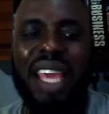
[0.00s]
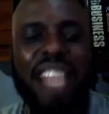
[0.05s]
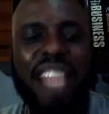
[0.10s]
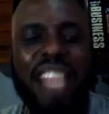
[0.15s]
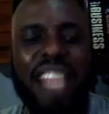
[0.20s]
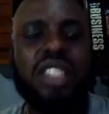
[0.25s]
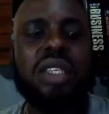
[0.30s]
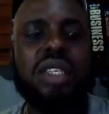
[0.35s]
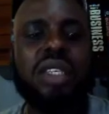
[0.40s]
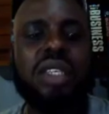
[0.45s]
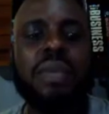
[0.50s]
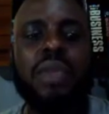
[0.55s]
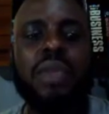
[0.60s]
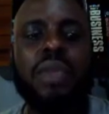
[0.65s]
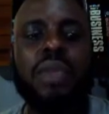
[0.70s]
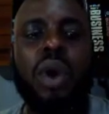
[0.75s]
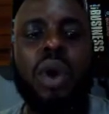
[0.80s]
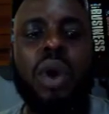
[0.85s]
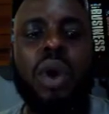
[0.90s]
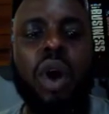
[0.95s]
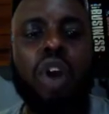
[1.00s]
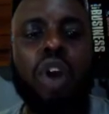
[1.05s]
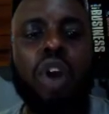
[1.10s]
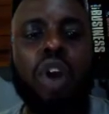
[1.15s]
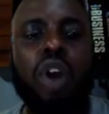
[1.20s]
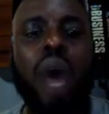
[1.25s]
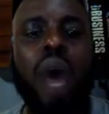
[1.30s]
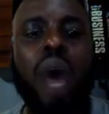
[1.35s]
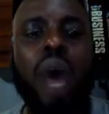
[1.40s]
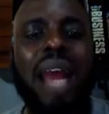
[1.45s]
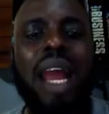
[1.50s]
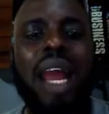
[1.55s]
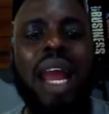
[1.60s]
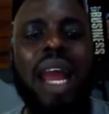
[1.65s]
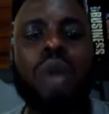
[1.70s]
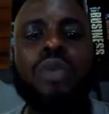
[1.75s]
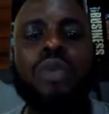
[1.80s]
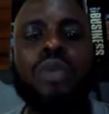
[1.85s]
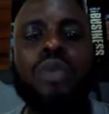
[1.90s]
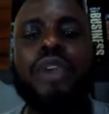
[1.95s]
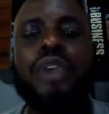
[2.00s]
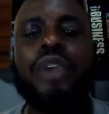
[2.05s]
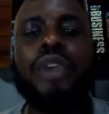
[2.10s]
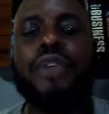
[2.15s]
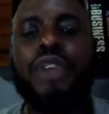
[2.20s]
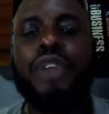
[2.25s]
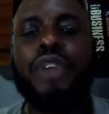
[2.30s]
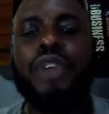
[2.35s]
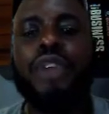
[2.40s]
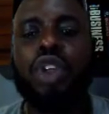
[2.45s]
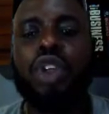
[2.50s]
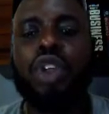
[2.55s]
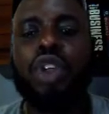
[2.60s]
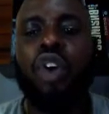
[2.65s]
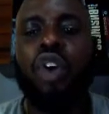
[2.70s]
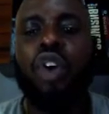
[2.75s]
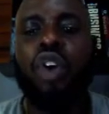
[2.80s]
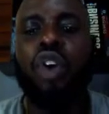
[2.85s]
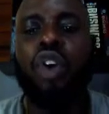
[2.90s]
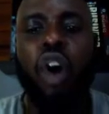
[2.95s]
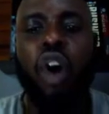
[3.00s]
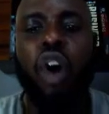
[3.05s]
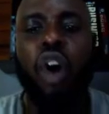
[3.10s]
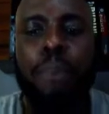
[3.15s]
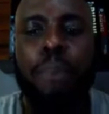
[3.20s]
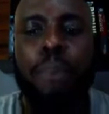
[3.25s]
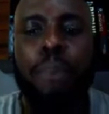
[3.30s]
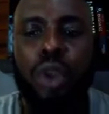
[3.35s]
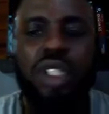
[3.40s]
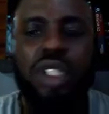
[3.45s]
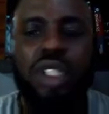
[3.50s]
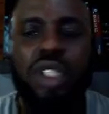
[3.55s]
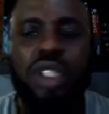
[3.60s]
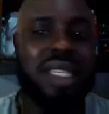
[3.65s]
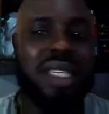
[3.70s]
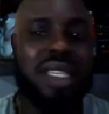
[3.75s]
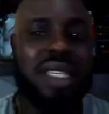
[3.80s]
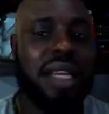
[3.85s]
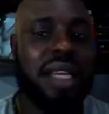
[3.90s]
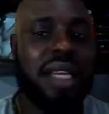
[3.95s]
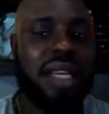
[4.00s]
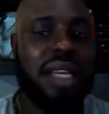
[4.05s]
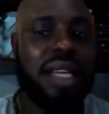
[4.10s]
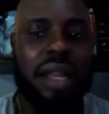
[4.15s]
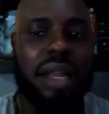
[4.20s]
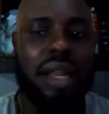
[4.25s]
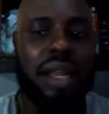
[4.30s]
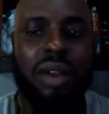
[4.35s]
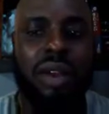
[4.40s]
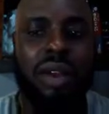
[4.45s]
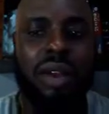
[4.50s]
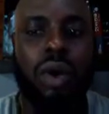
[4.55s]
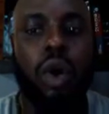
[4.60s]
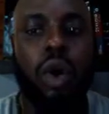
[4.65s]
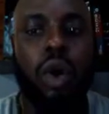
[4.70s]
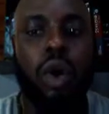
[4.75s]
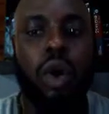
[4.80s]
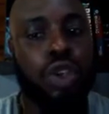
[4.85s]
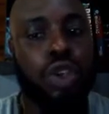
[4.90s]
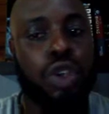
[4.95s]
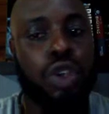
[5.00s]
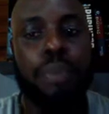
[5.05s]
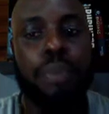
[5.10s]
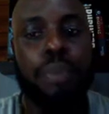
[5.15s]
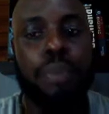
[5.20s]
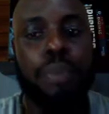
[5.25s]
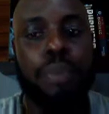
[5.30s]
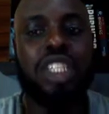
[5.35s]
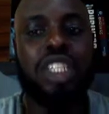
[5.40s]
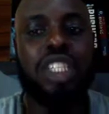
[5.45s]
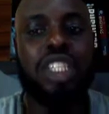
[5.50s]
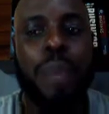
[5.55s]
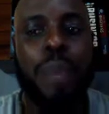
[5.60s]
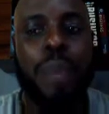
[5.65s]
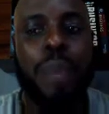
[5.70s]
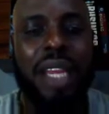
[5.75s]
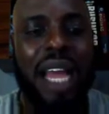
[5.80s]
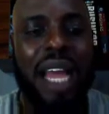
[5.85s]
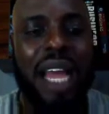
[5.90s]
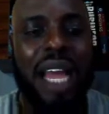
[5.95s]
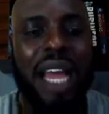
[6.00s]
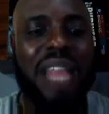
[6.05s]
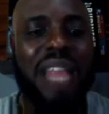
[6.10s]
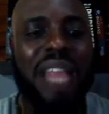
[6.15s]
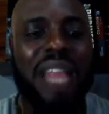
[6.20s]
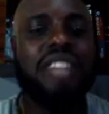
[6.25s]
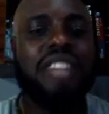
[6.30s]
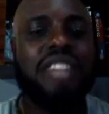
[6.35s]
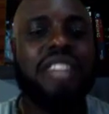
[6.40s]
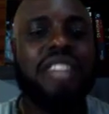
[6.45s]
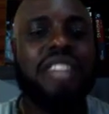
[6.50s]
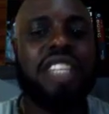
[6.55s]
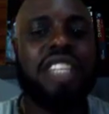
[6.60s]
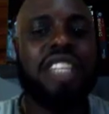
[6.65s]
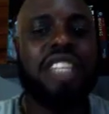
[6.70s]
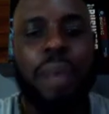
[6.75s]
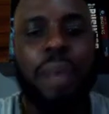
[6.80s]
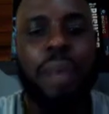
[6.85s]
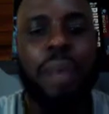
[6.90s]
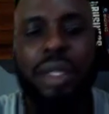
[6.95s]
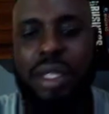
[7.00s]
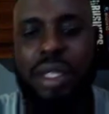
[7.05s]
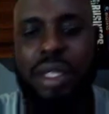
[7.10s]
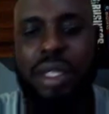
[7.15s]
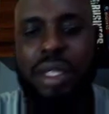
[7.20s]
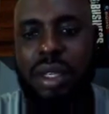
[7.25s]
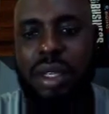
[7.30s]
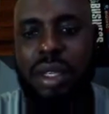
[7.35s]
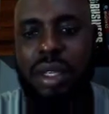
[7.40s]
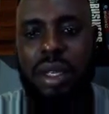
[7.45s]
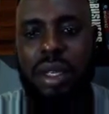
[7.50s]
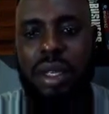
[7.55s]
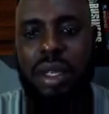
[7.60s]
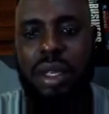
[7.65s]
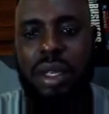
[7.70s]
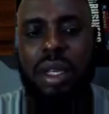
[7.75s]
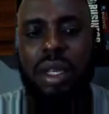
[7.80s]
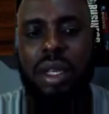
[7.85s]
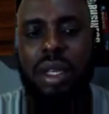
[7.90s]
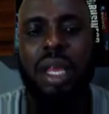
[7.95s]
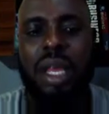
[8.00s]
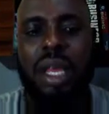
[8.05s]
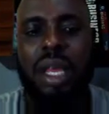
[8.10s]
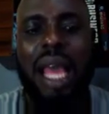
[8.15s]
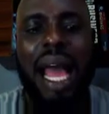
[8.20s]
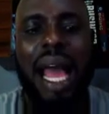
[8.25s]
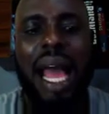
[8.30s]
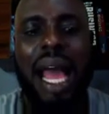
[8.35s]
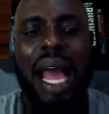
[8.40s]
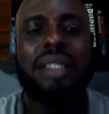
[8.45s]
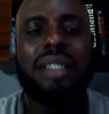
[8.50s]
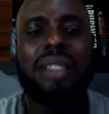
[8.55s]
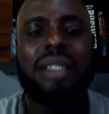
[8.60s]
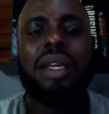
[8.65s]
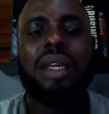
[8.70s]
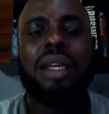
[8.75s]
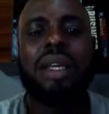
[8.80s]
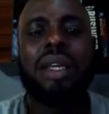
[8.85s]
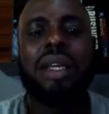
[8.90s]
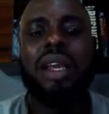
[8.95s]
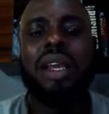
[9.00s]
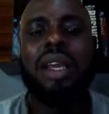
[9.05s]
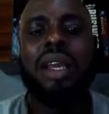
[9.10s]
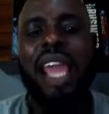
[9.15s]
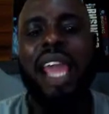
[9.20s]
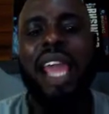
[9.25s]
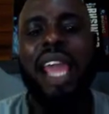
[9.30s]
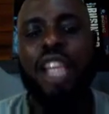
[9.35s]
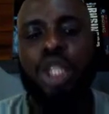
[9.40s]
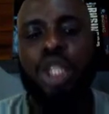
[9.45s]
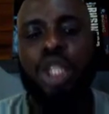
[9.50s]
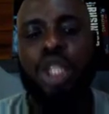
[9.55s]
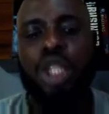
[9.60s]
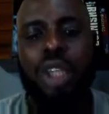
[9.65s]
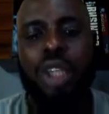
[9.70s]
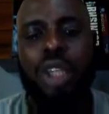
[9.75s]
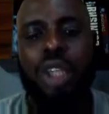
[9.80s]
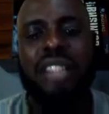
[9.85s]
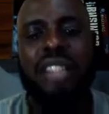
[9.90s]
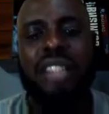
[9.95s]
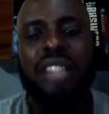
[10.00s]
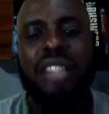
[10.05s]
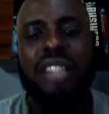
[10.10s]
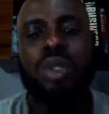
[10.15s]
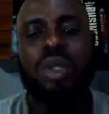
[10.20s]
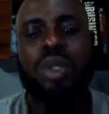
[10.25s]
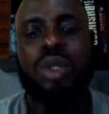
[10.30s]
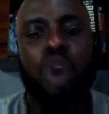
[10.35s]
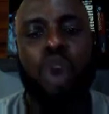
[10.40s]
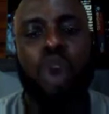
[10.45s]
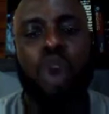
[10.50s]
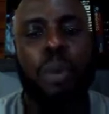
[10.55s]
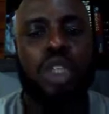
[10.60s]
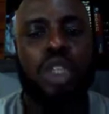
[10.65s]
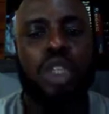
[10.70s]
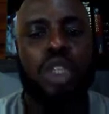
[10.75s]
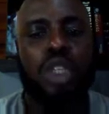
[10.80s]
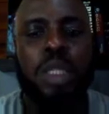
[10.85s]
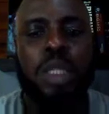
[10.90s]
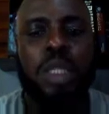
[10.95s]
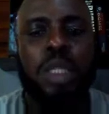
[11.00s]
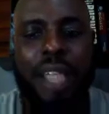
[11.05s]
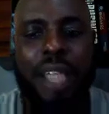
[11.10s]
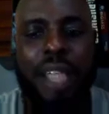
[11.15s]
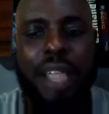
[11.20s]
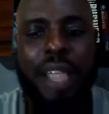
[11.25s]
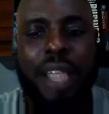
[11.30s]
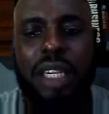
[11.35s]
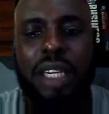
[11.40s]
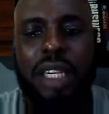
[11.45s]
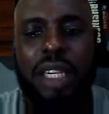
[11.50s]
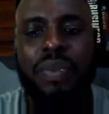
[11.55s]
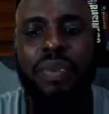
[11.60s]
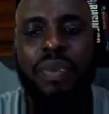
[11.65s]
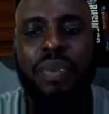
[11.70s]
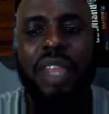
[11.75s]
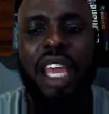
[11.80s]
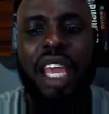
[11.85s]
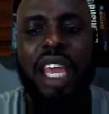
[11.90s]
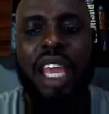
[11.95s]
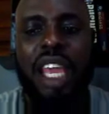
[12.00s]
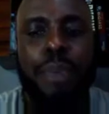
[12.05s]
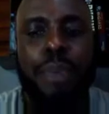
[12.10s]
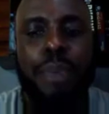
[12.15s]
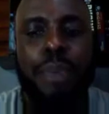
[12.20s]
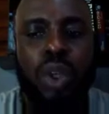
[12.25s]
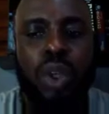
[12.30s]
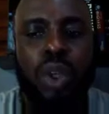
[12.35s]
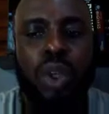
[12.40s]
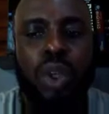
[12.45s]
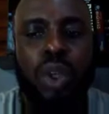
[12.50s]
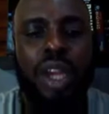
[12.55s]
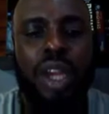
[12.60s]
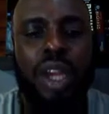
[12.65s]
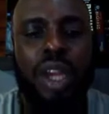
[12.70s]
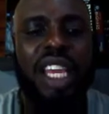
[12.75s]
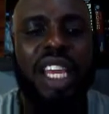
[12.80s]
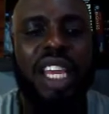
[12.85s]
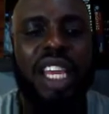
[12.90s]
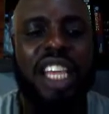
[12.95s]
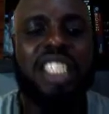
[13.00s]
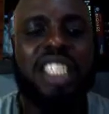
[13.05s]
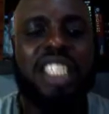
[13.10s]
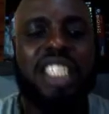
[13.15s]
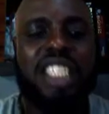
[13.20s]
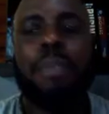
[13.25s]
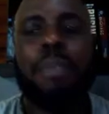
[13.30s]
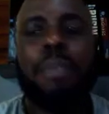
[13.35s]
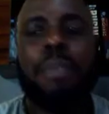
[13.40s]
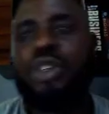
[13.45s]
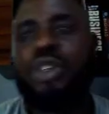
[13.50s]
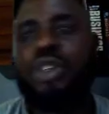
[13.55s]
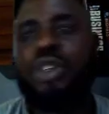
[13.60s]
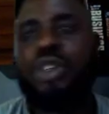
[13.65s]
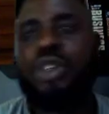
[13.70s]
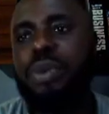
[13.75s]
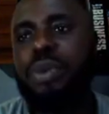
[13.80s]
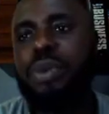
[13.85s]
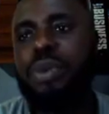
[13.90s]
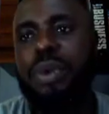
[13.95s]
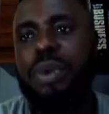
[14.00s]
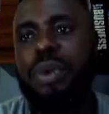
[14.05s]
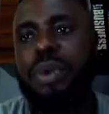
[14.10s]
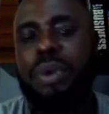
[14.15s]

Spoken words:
It also allows for verification of both the spender and the recipient, and ensure that double spending a Bitcoin is impossible.